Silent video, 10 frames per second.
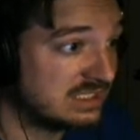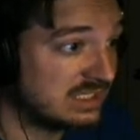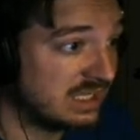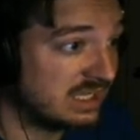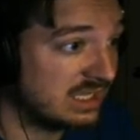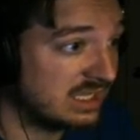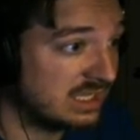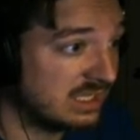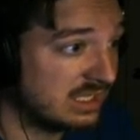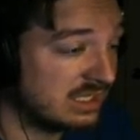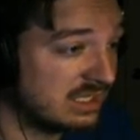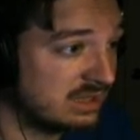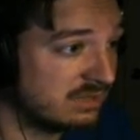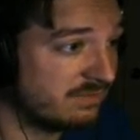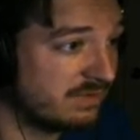
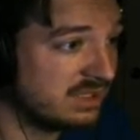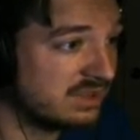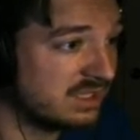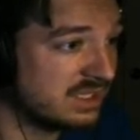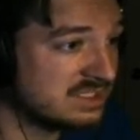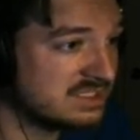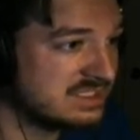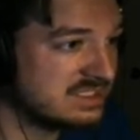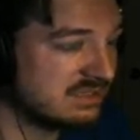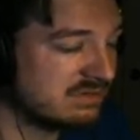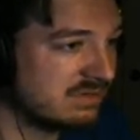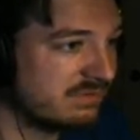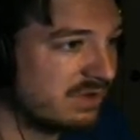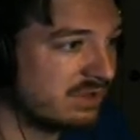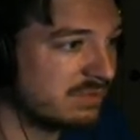The funny thing is, he's still going to
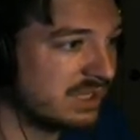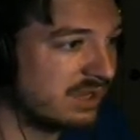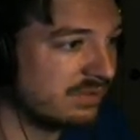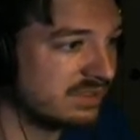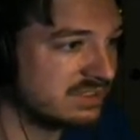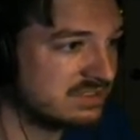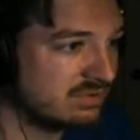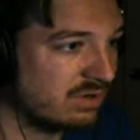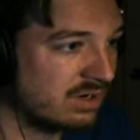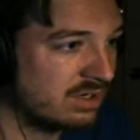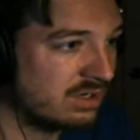follow me out this door.